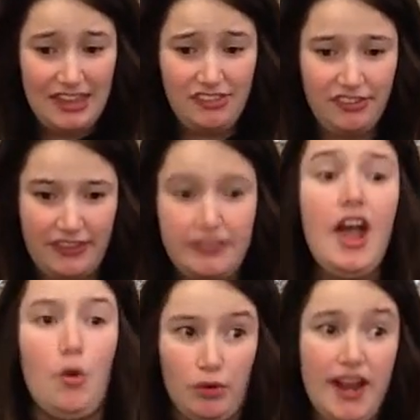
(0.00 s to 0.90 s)
she's like,
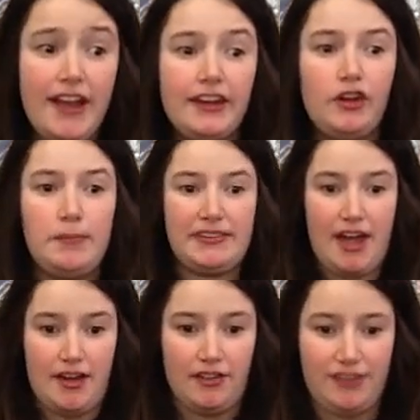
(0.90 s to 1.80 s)
no, we're not going to go to
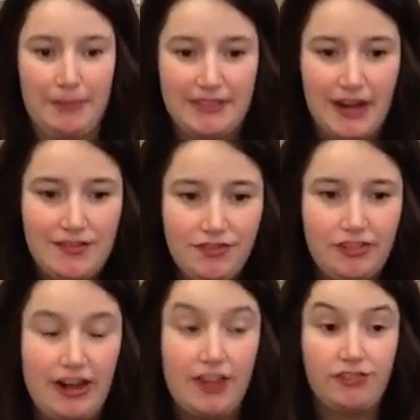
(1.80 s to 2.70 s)
McDonald's, and I'm like, not even
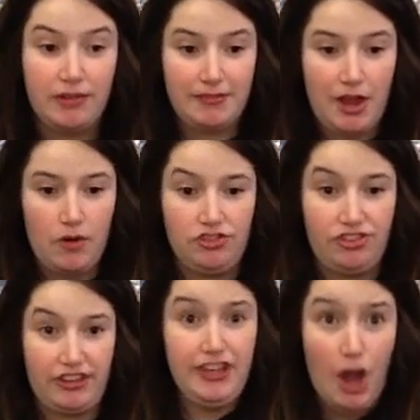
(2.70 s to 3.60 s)
for an ice cream cone? And
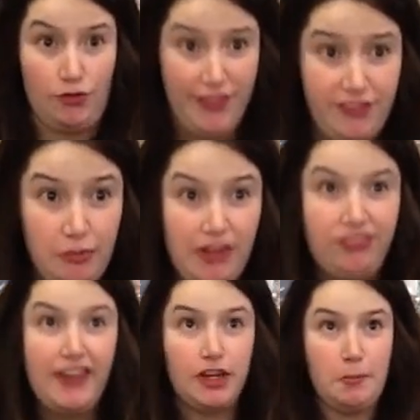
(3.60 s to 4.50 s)
she's like, no, they just want to
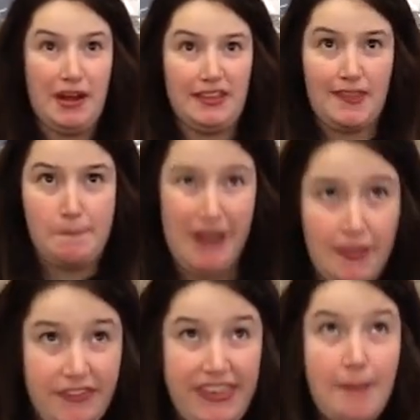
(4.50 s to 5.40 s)
suck your money, and they put
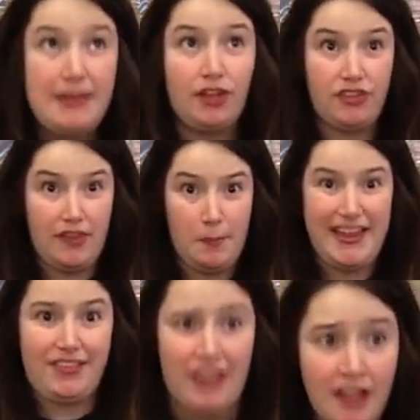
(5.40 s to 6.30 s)
all these chemicals in there
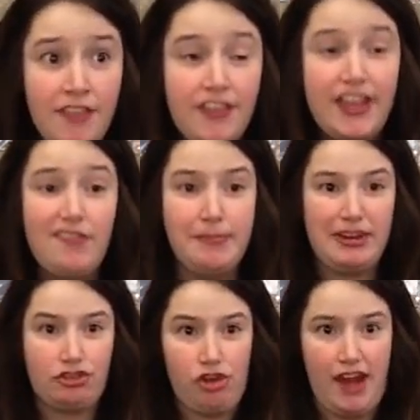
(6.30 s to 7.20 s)
because the
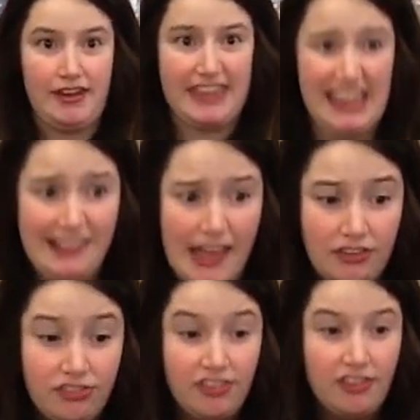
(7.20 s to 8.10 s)
government is trying to kill
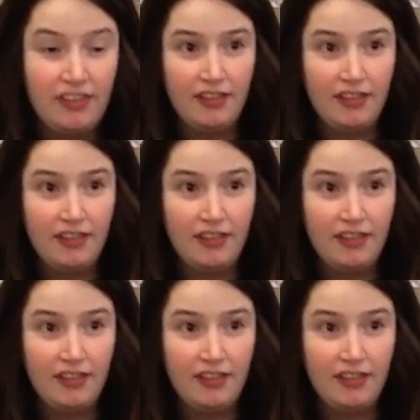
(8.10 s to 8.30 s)
us.